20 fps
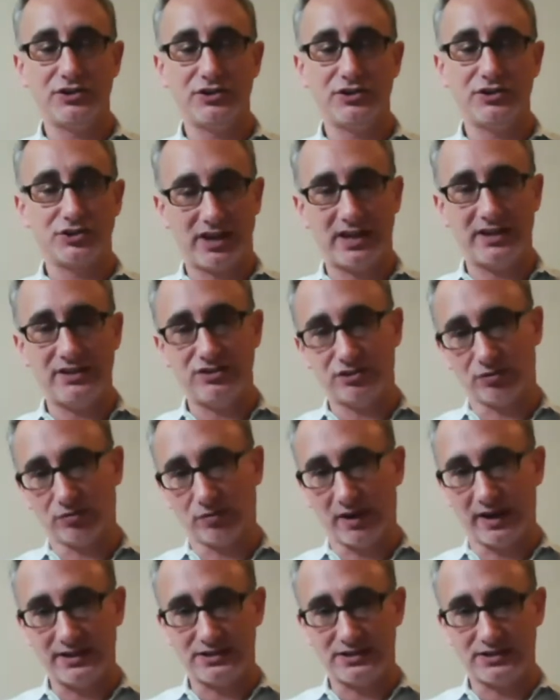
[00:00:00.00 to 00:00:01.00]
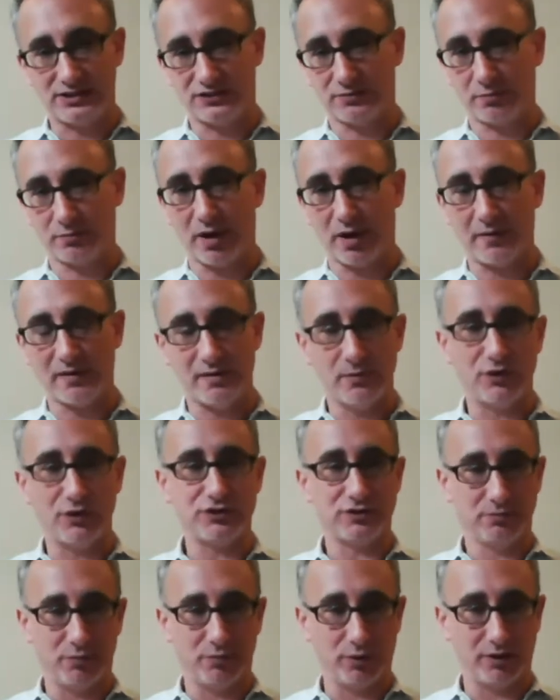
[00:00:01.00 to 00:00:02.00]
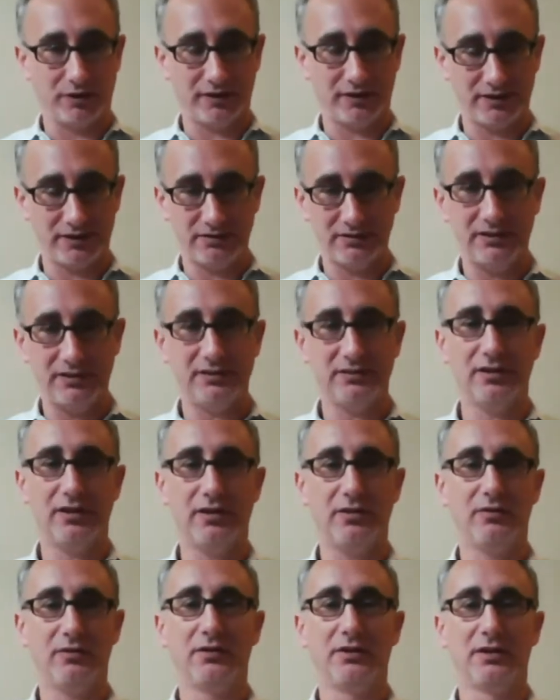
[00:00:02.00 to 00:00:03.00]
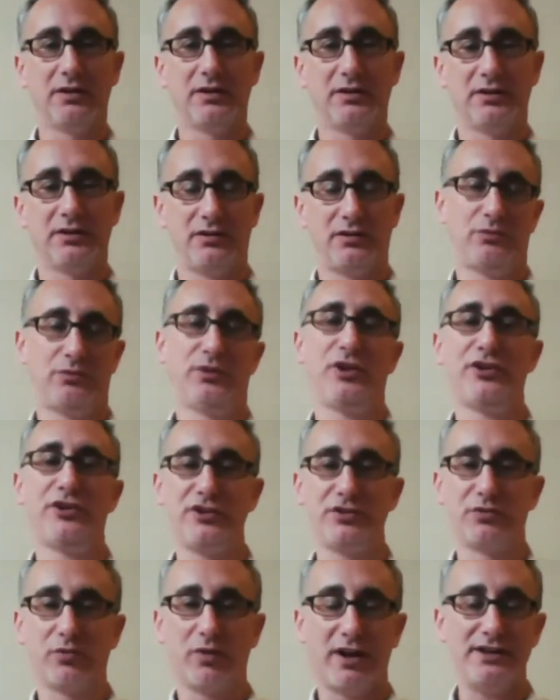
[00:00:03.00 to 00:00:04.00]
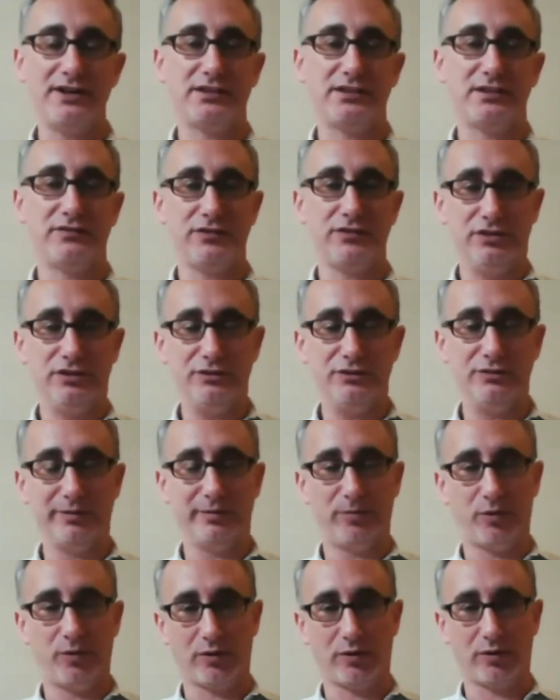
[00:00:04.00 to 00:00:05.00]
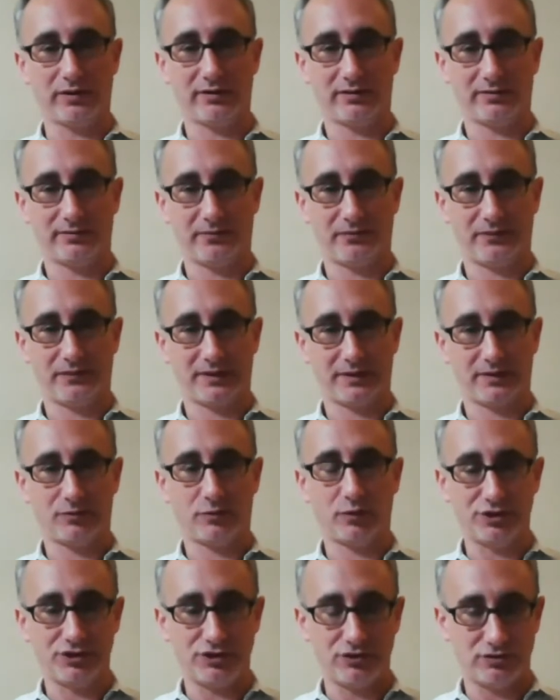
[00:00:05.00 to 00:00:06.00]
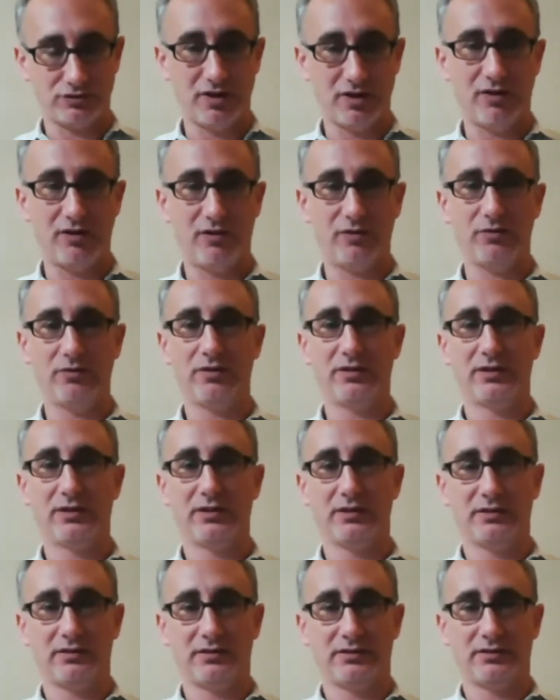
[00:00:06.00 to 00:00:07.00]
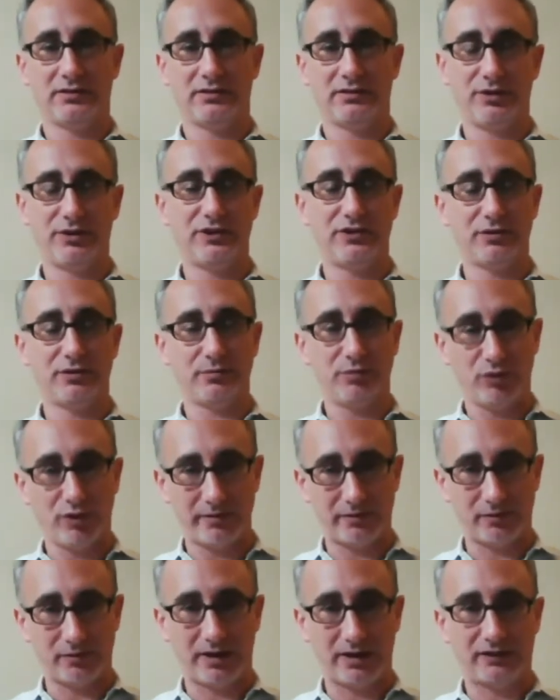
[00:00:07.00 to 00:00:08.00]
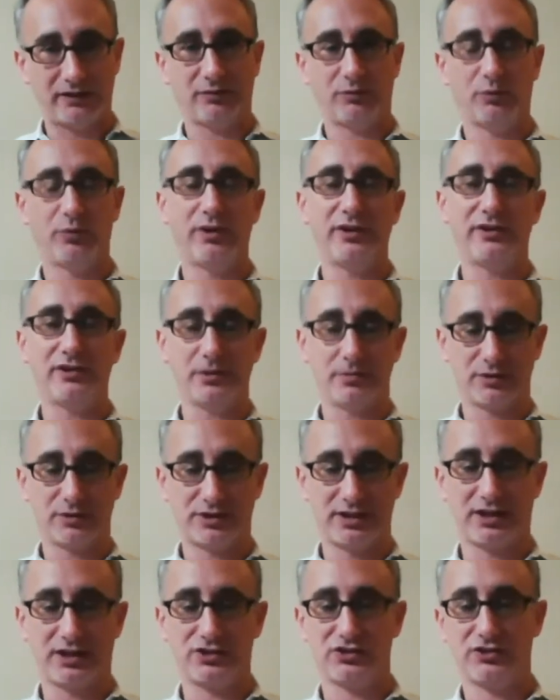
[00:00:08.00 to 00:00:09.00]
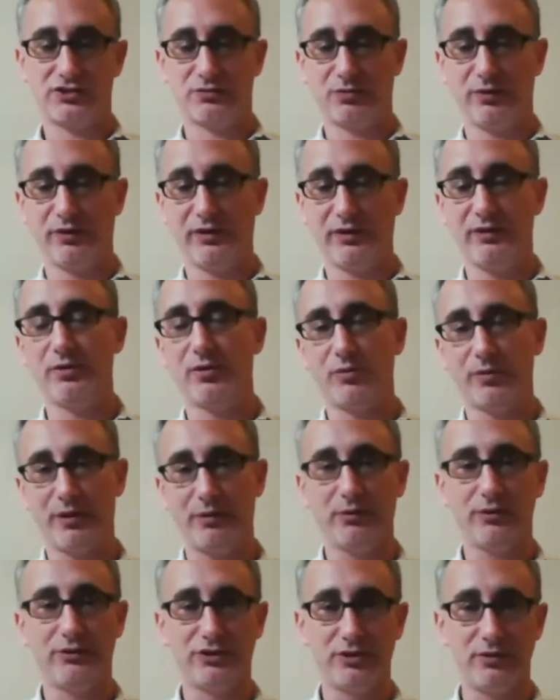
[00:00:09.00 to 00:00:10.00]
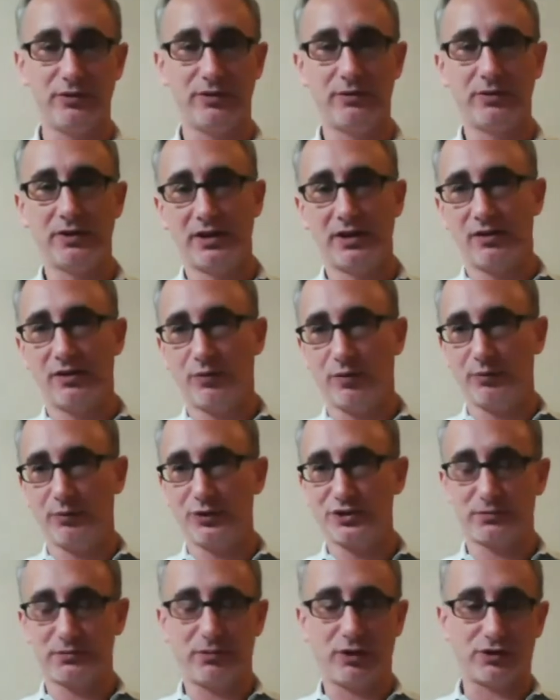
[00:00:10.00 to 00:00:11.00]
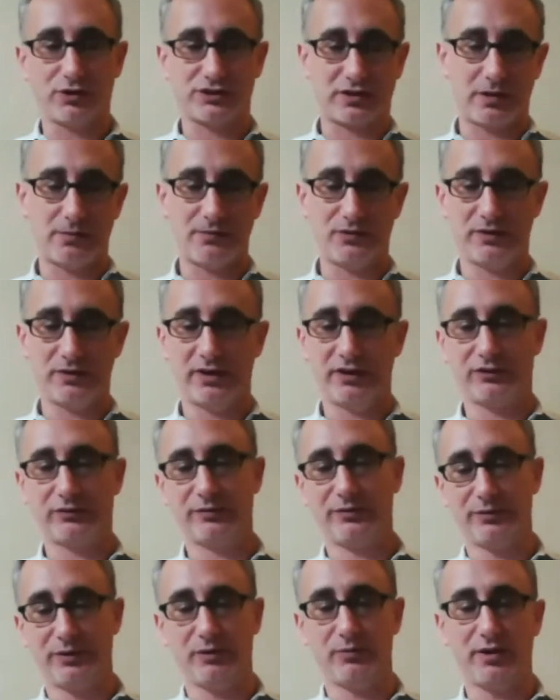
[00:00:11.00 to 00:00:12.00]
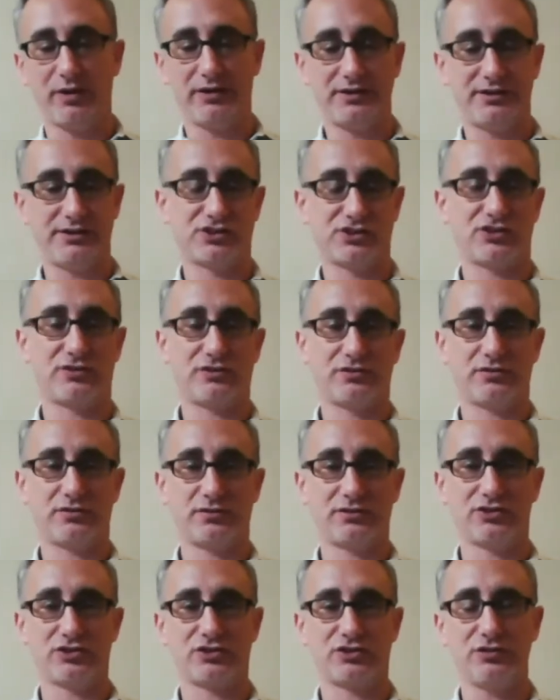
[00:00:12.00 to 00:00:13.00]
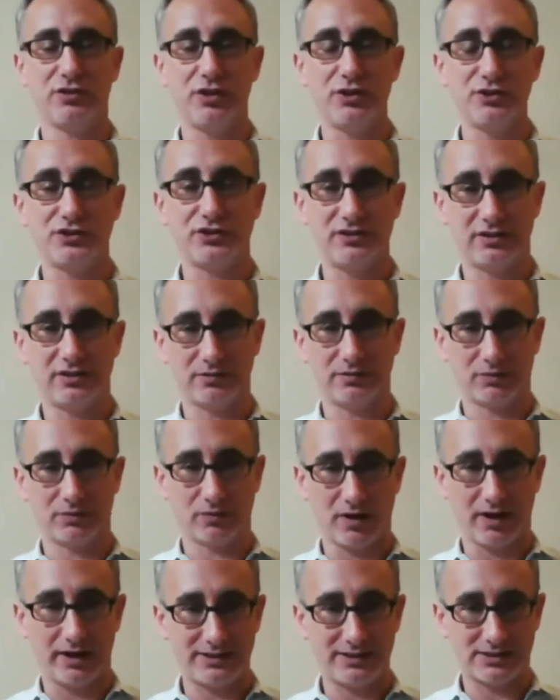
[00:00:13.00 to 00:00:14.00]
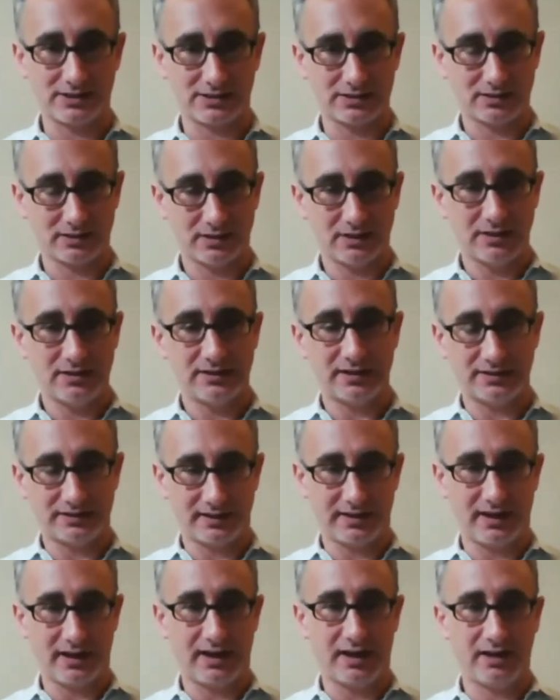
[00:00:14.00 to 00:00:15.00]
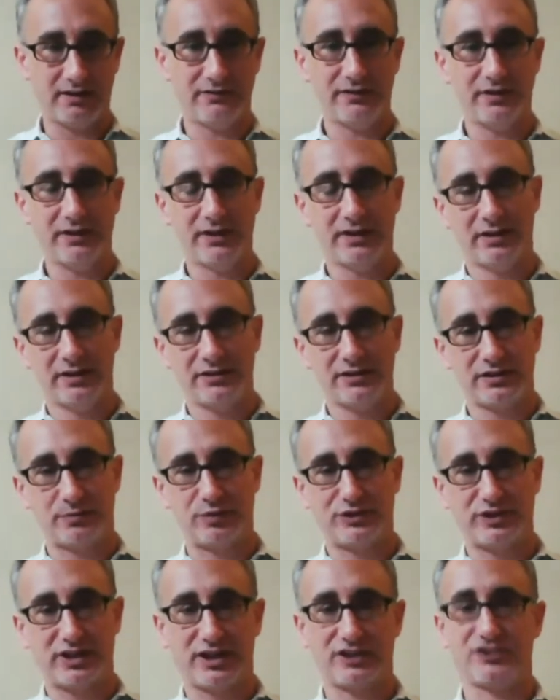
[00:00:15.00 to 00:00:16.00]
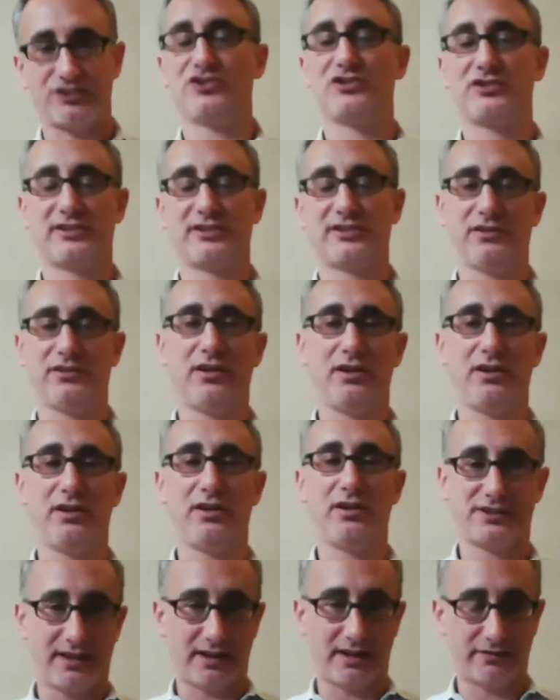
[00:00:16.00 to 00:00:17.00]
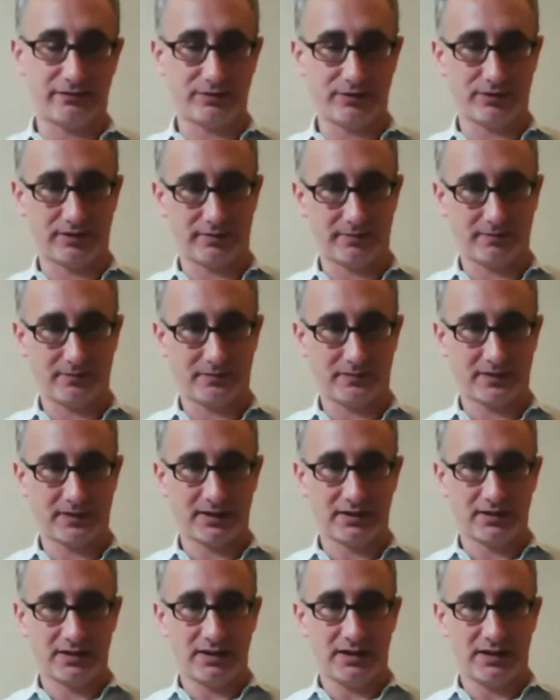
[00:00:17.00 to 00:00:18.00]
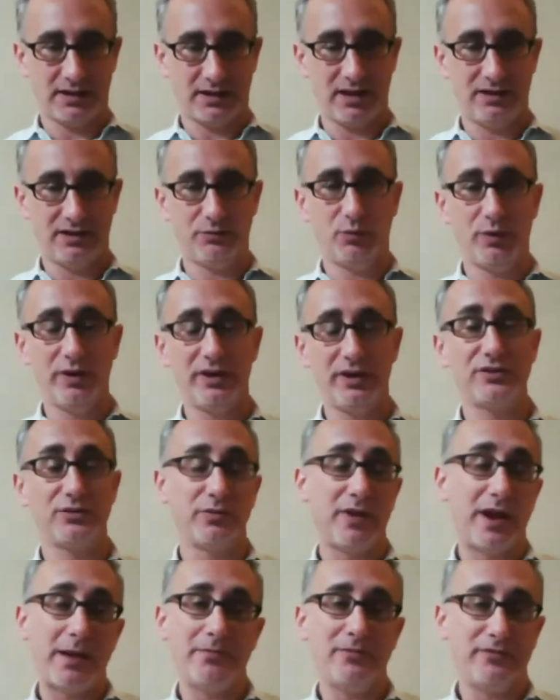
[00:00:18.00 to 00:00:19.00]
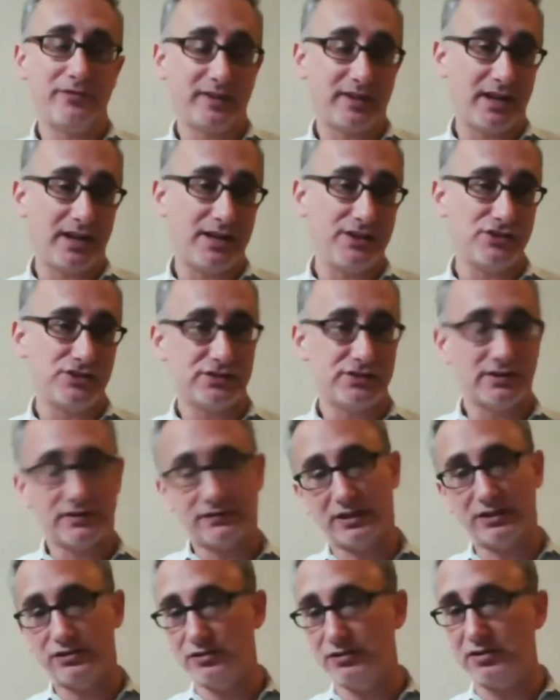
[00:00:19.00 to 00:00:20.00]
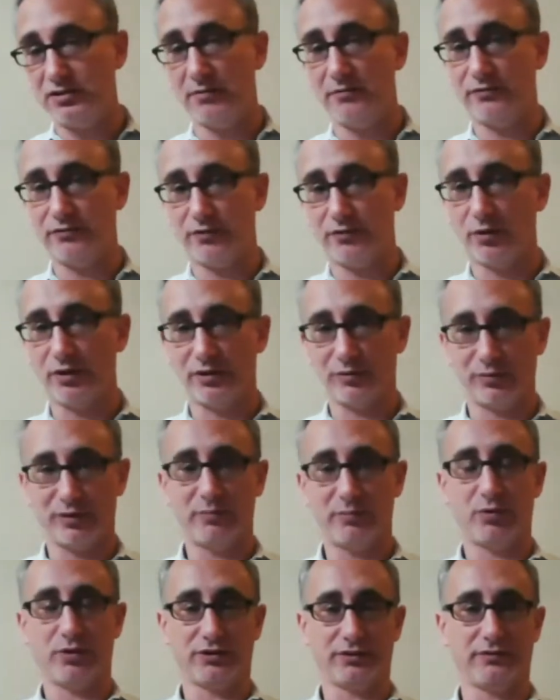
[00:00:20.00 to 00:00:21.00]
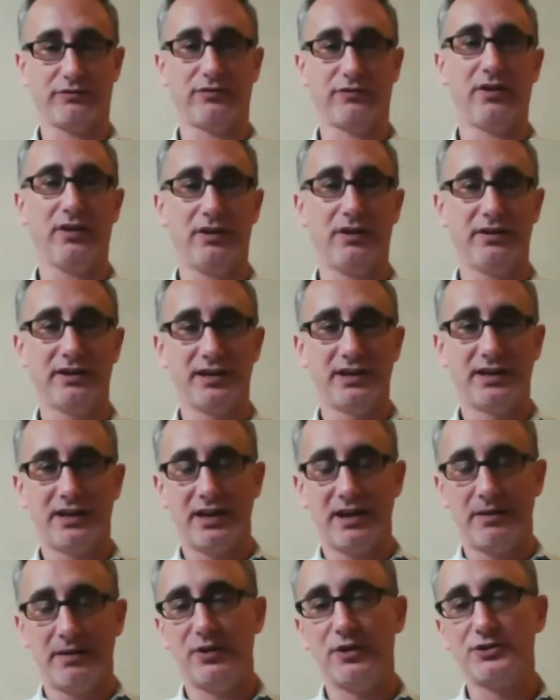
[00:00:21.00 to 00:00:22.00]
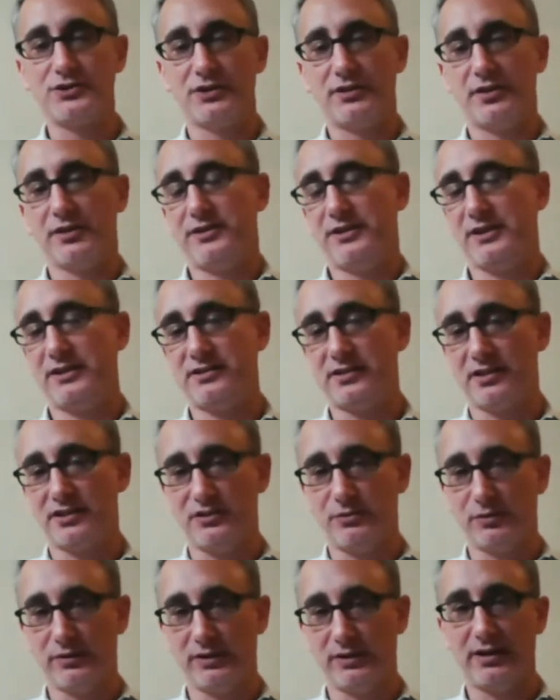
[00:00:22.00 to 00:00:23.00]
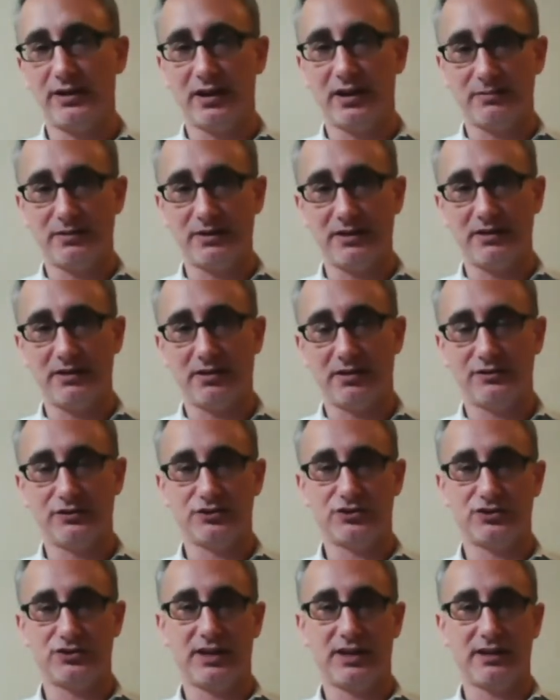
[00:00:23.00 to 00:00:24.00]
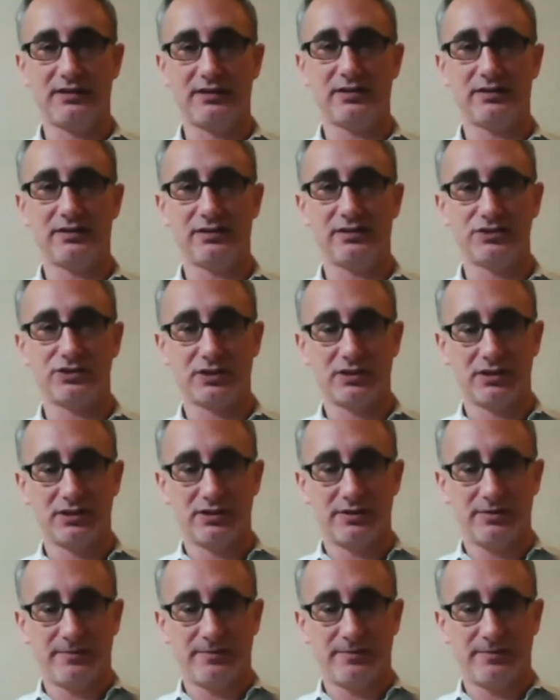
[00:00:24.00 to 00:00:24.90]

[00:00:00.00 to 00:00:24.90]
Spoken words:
understanding your rights is probably the most important thing you need to know. What are your rights if you do report what you know? What are your employment rights? What are your protections? And really what we will do when whistleblowers come to us, we really want to disclose to them the rights that they have, the protections, the laws they have for them, and what are the ramifications if they do come forward and report the fraud. And those are the things that you really got to understand, that there's